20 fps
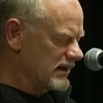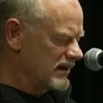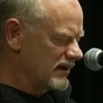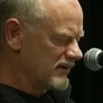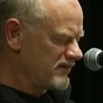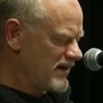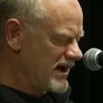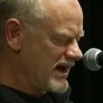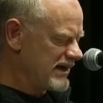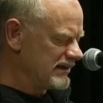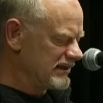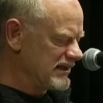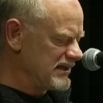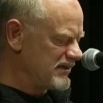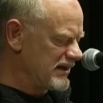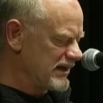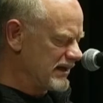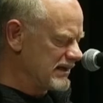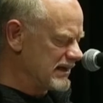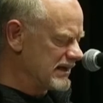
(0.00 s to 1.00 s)
finally,
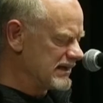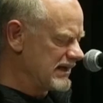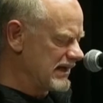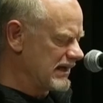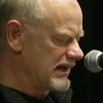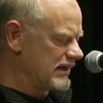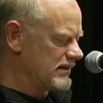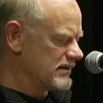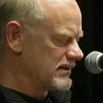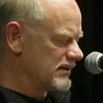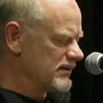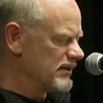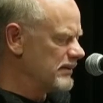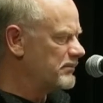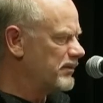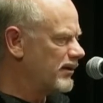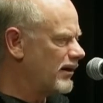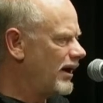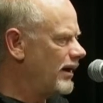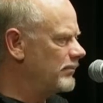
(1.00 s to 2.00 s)
then again, the
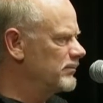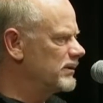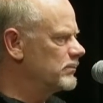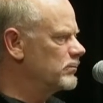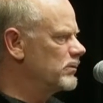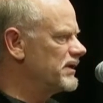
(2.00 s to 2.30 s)
problem